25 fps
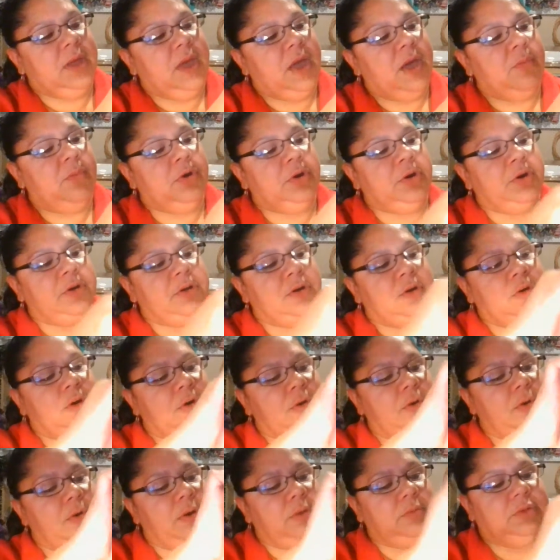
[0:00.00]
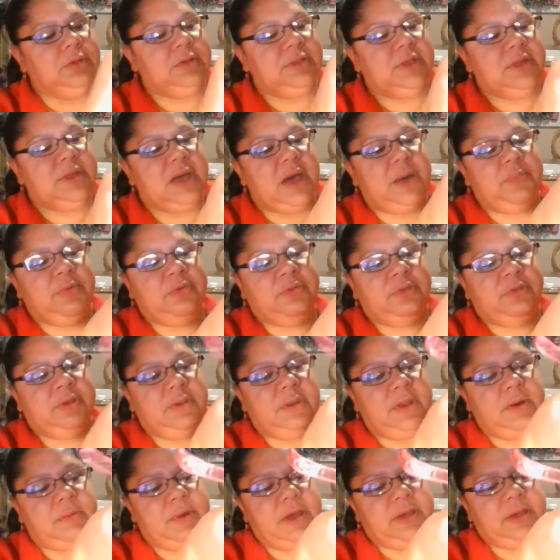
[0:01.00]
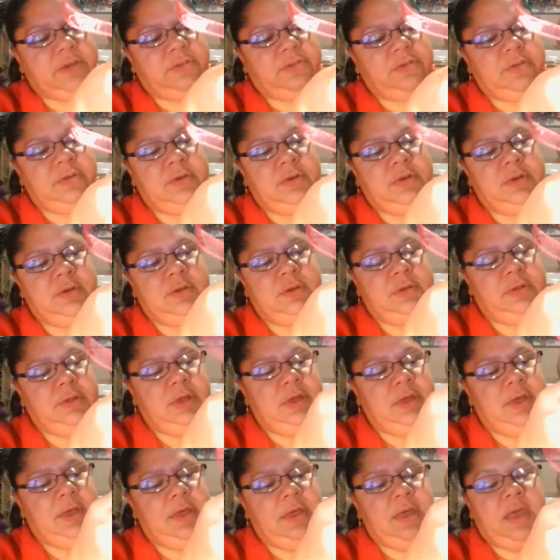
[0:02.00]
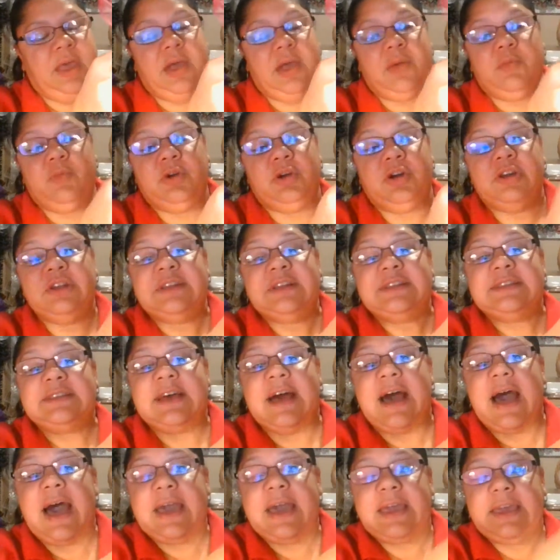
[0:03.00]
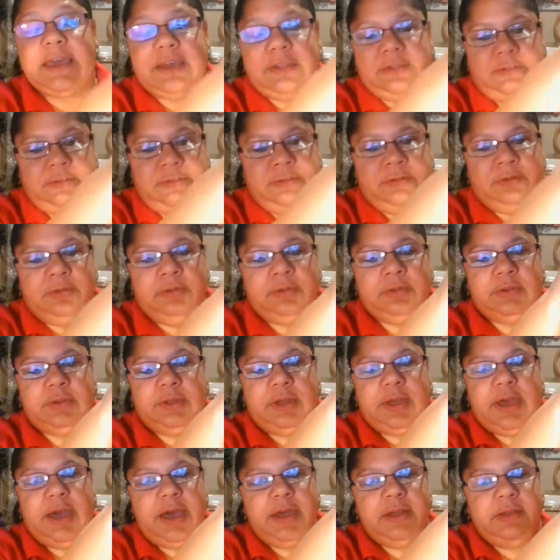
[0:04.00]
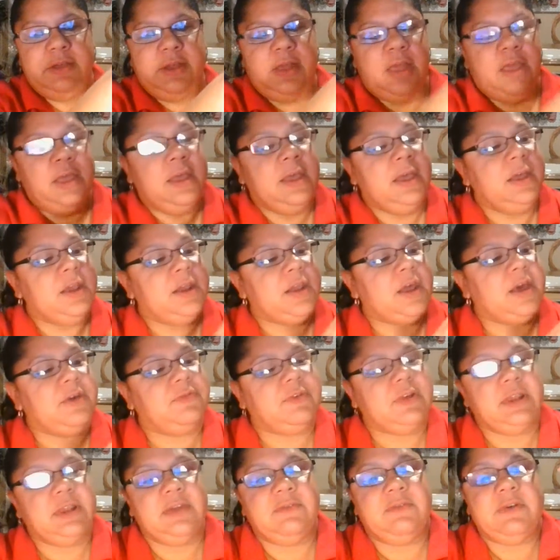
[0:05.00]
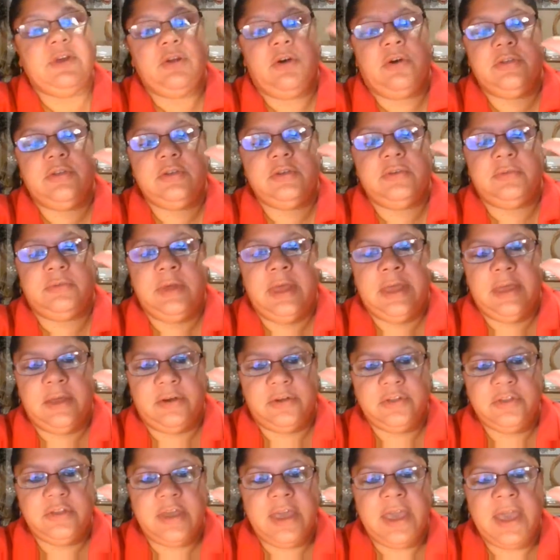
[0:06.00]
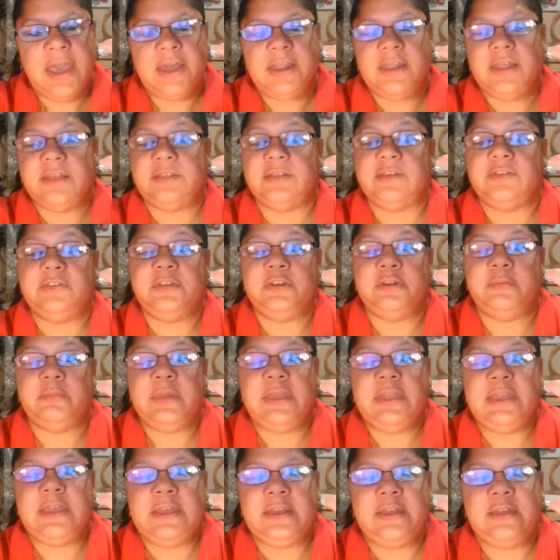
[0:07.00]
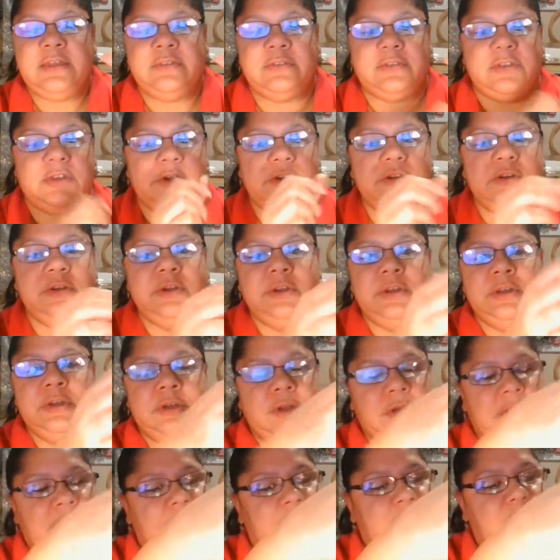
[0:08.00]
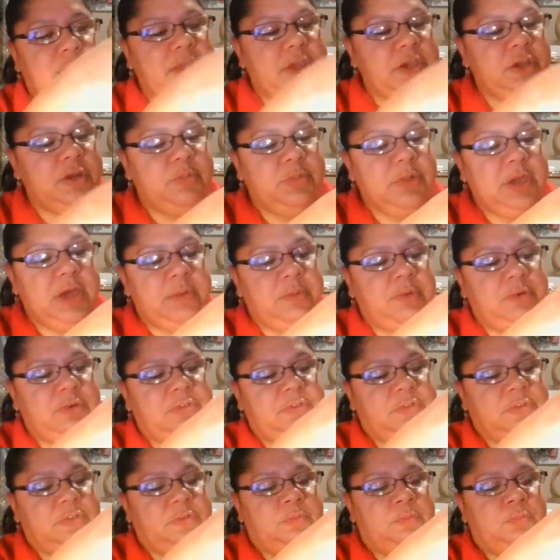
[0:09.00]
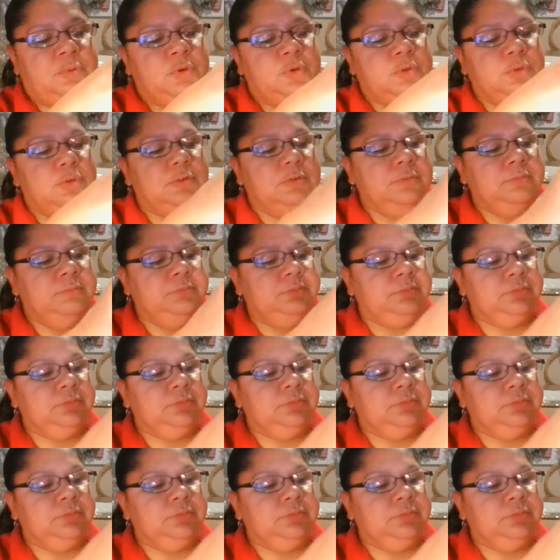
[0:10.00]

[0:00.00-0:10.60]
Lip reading: and we're going to go in the opposite direction, and we're going to tie it. Okay, now if you leave it on your hand like this, it'll make it easier, and then you'll be able to just pull.